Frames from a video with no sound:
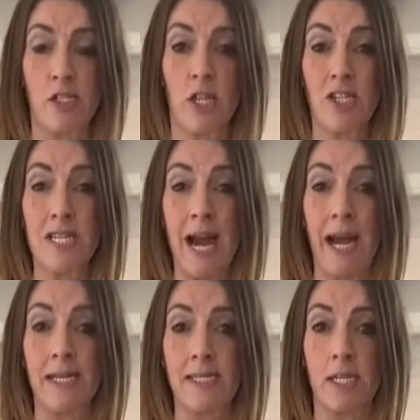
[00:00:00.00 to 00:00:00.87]
So there's
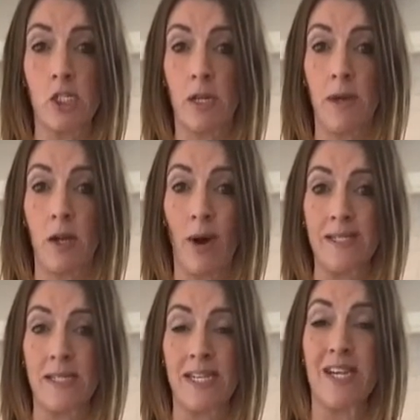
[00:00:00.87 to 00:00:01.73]
9 essential amino
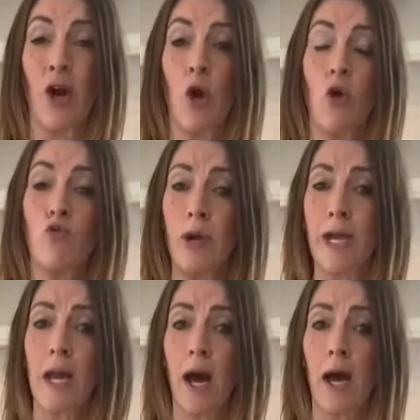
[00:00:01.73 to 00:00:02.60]
acids.
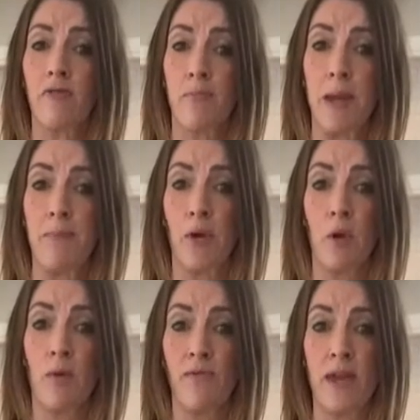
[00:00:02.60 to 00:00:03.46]
Really hard for people
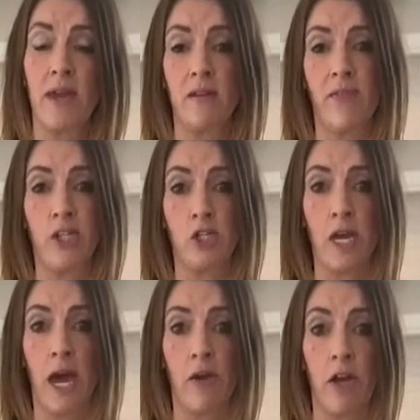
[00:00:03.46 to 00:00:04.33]
who are vegan and
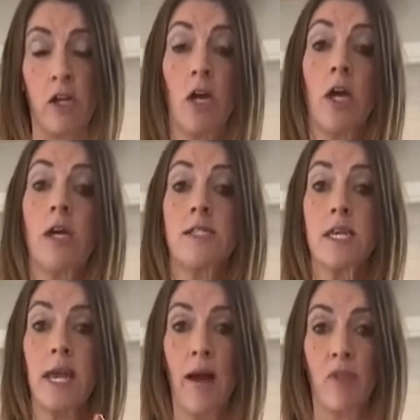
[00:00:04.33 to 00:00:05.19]
vegetarian to
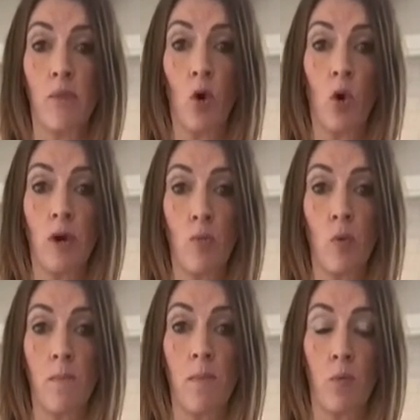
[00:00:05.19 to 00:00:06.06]
get them all in
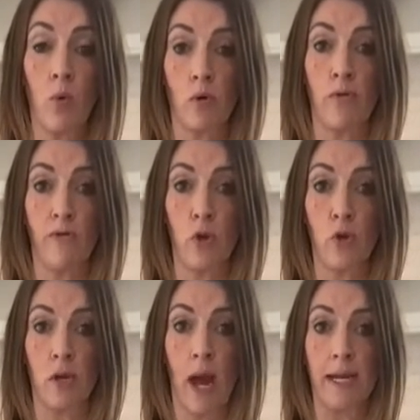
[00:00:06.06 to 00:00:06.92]
one
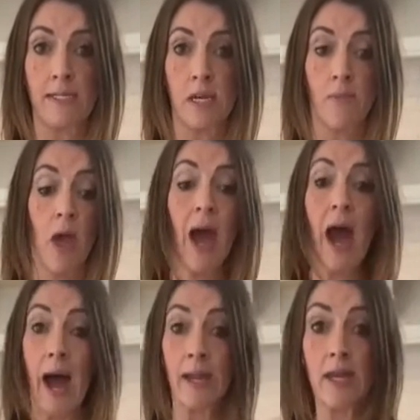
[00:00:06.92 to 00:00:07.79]
food item,
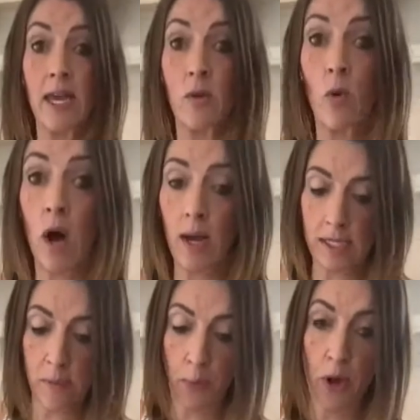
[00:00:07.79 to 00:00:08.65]
and quinoa
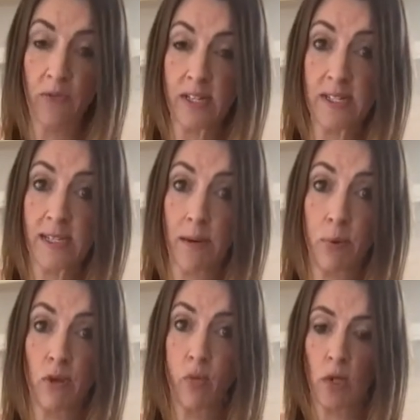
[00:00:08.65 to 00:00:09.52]
is a perfect
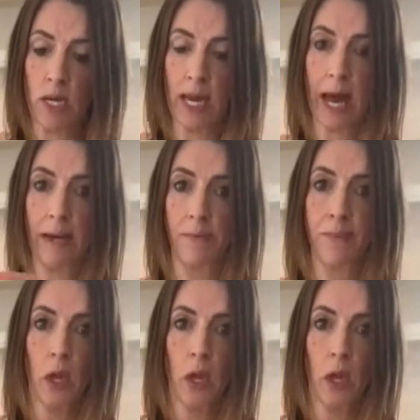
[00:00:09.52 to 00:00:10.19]
example of one you can.